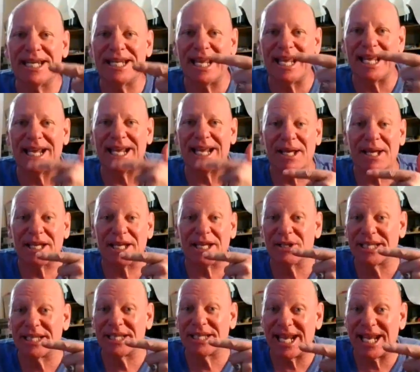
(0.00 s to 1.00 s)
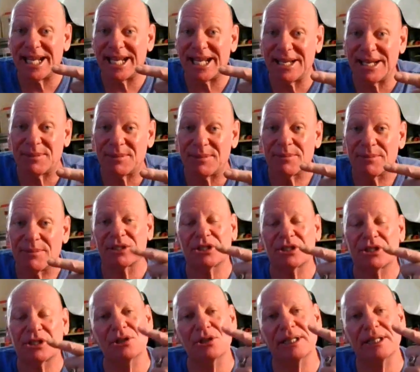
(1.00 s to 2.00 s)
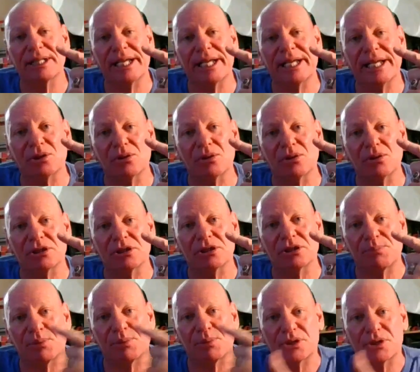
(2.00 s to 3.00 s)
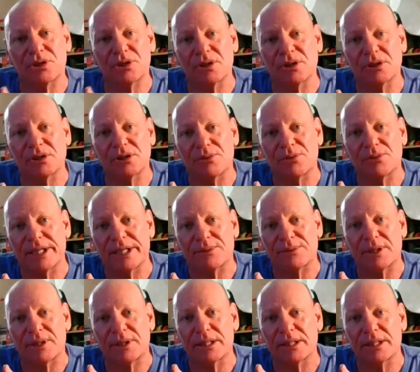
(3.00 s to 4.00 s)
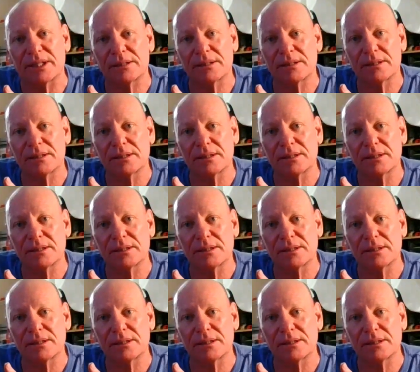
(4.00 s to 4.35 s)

Need him. You need him. Because you're not allowed to talk to the prosecutor direct, right?